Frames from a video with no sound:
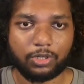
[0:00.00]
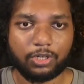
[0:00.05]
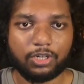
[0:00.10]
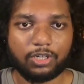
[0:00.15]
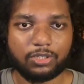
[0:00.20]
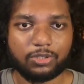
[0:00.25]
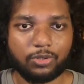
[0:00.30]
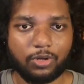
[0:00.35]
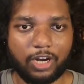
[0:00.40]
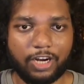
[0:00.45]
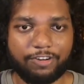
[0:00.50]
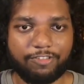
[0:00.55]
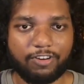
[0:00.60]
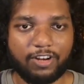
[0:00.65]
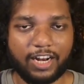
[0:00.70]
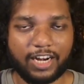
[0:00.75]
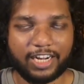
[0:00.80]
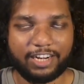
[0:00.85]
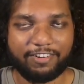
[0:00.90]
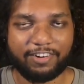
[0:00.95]
So it will
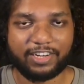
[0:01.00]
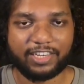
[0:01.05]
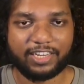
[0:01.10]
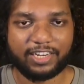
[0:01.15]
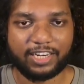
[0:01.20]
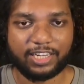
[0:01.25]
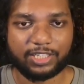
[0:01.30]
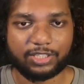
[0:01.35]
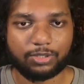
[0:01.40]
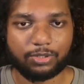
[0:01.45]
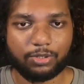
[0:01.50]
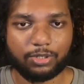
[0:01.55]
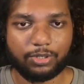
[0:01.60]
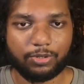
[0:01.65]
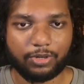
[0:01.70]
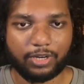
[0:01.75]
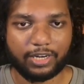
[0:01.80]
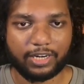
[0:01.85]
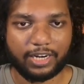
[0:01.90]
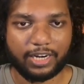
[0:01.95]
activate the test store. You
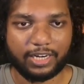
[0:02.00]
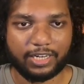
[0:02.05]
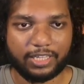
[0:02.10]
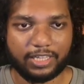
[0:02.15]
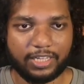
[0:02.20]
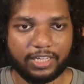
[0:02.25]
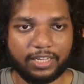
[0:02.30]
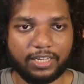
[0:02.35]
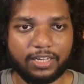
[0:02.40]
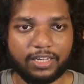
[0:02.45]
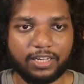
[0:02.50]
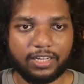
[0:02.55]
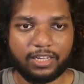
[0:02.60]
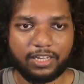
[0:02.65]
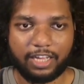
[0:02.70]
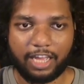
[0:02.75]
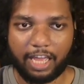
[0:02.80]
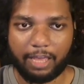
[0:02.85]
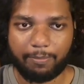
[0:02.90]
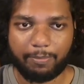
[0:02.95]
can get the
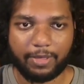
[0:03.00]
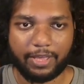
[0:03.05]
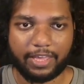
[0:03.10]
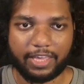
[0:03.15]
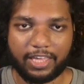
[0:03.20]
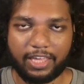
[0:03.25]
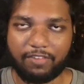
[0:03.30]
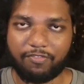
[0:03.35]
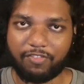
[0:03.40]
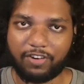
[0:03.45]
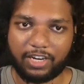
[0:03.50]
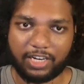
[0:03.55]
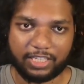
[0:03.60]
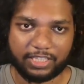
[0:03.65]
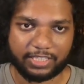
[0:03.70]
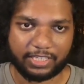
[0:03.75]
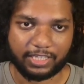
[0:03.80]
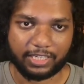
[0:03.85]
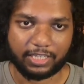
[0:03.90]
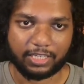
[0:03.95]
API key for
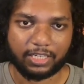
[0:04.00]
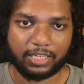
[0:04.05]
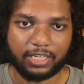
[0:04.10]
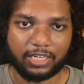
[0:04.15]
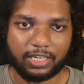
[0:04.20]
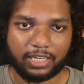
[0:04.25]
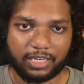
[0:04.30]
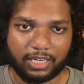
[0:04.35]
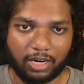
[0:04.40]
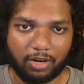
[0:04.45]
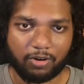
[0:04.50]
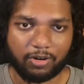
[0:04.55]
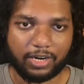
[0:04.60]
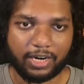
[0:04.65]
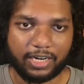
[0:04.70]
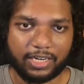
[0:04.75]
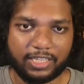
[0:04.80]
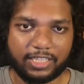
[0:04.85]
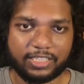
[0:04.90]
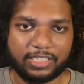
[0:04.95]
testing. Now
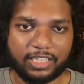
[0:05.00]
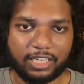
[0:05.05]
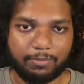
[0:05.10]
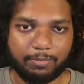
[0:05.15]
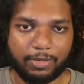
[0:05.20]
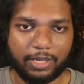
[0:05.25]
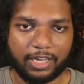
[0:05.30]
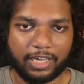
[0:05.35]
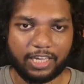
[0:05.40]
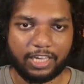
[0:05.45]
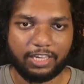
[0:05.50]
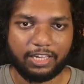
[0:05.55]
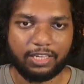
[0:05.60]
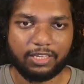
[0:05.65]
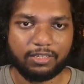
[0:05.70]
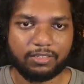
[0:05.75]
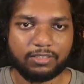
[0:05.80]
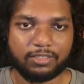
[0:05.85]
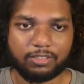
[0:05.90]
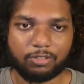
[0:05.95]
get this API key,
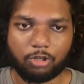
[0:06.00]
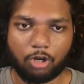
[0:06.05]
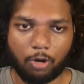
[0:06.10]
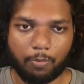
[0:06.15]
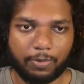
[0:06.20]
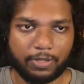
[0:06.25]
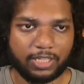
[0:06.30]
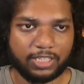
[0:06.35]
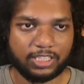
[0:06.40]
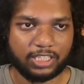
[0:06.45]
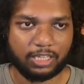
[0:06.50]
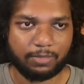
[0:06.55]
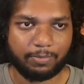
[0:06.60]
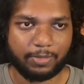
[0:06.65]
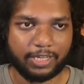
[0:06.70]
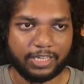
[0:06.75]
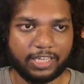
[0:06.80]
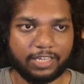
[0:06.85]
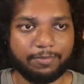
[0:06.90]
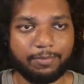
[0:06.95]
copy this
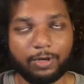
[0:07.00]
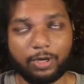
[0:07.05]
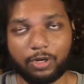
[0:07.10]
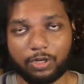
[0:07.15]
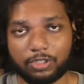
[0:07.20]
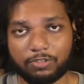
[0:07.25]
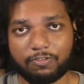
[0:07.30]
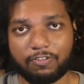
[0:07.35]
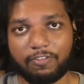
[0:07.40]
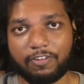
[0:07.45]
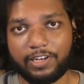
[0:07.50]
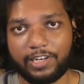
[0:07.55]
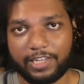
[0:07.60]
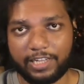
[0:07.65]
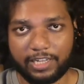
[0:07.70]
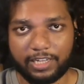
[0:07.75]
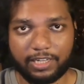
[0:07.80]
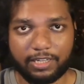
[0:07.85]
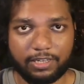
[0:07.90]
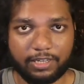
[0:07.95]
API key, because we
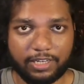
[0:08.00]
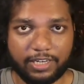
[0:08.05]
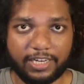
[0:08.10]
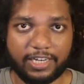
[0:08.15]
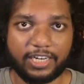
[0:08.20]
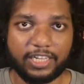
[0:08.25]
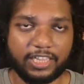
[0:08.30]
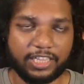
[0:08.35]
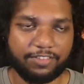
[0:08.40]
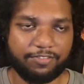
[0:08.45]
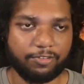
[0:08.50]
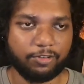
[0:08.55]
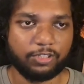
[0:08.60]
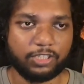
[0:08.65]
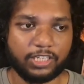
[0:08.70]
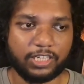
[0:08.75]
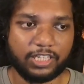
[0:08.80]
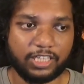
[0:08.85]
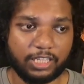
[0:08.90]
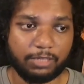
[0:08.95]
will need in the
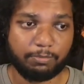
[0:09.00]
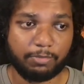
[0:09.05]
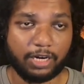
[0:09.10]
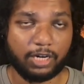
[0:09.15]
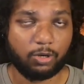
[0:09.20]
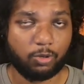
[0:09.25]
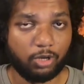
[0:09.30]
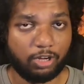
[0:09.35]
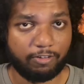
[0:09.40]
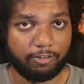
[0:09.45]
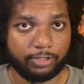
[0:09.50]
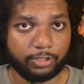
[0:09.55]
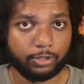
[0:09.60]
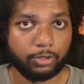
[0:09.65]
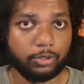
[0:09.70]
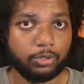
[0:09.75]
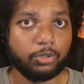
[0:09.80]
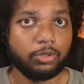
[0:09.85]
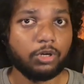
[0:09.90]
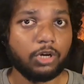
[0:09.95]
future. In the part 2, I will show
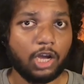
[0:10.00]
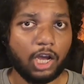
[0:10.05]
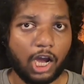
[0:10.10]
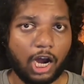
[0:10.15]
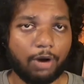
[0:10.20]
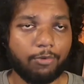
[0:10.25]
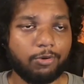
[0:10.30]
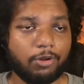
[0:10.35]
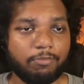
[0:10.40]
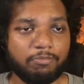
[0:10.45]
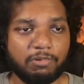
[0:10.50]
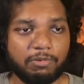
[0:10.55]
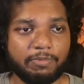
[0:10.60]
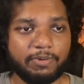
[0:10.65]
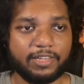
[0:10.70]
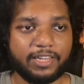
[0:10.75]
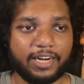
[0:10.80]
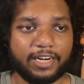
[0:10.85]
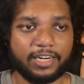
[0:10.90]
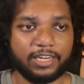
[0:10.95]
you how to implement
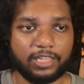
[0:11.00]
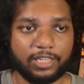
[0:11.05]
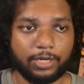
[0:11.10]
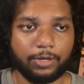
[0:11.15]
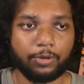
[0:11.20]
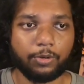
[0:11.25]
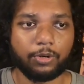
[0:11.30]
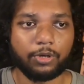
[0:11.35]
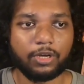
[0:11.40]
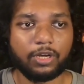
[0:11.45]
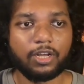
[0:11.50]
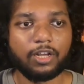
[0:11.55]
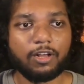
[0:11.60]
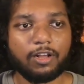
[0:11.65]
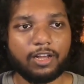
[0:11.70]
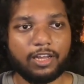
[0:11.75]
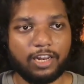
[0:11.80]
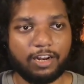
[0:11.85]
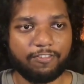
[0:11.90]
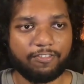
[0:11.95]
that in the code.
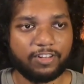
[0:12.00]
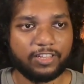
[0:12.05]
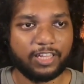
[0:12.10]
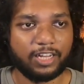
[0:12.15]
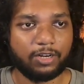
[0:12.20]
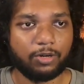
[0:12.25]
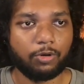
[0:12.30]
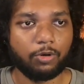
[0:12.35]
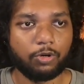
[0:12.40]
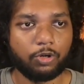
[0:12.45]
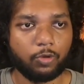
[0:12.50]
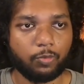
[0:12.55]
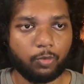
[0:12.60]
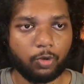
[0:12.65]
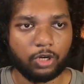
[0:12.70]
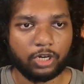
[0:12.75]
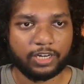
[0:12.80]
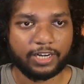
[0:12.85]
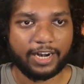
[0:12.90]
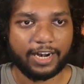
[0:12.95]
And after that, go to
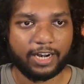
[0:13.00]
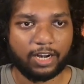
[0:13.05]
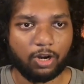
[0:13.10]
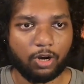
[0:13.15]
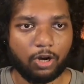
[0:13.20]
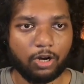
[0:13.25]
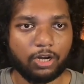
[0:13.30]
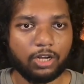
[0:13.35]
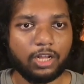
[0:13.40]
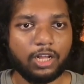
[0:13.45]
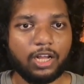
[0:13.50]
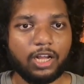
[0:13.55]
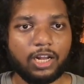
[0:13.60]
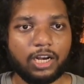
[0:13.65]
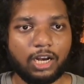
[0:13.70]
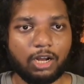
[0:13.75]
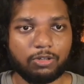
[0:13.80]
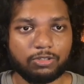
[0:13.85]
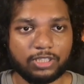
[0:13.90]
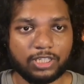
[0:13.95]
product catalog.
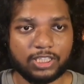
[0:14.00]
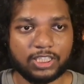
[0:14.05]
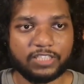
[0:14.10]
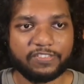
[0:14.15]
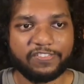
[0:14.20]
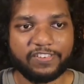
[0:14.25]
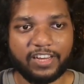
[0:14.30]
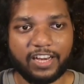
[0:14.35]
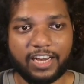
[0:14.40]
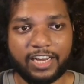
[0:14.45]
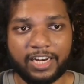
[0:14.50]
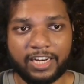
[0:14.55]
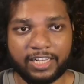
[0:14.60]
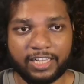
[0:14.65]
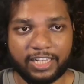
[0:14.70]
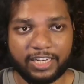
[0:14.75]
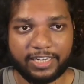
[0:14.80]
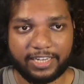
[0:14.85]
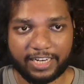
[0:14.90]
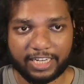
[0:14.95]
Now since we are in
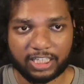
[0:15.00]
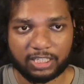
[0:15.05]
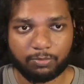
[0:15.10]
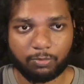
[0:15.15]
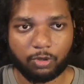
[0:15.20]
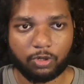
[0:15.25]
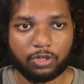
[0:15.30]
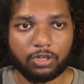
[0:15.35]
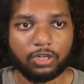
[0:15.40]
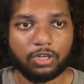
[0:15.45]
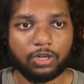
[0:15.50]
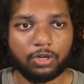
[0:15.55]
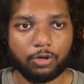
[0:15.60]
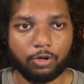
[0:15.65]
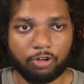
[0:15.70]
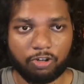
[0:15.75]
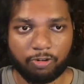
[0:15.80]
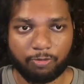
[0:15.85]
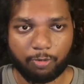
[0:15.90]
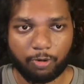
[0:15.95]
the test mode, go
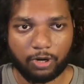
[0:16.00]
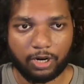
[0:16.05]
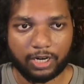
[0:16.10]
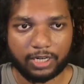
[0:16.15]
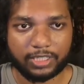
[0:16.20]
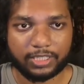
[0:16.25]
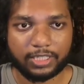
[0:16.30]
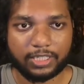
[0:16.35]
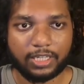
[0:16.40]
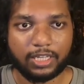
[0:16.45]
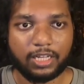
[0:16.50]
to products.